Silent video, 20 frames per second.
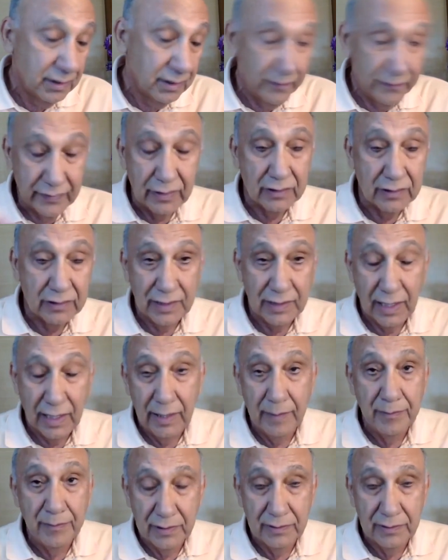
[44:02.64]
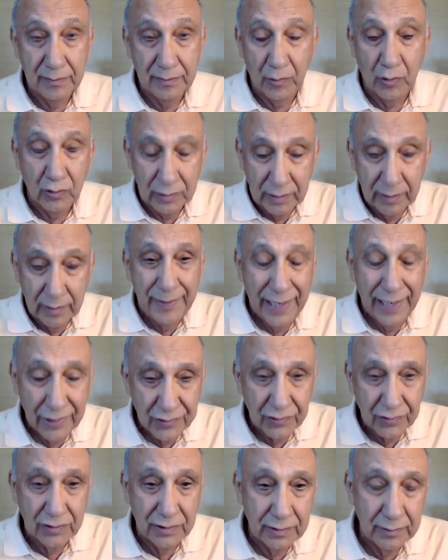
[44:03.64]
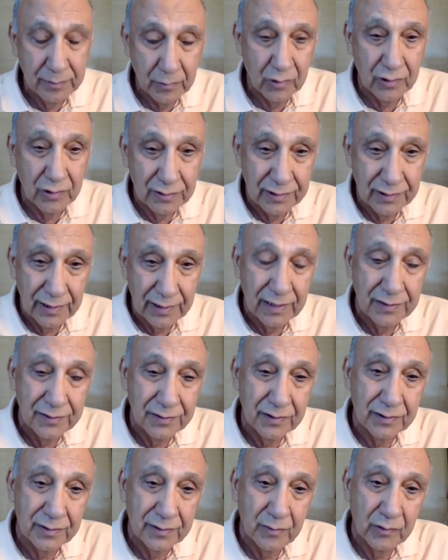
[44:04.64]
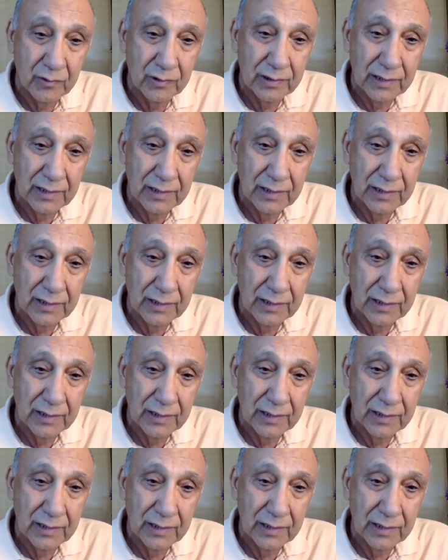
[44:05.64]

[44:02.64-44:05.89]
Difficult time is more capacity, more intelligence, more